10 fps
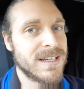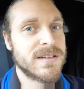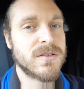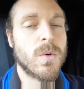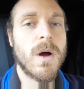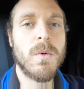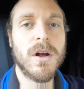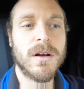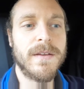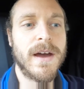It doesn't quite
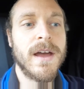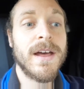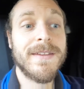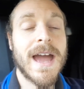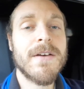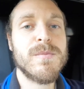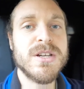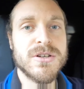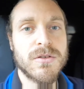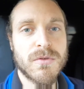work like that. They have
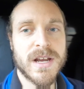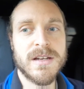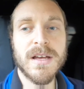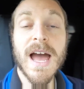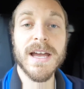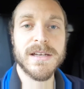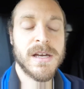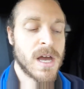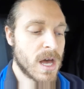mentioned grade A.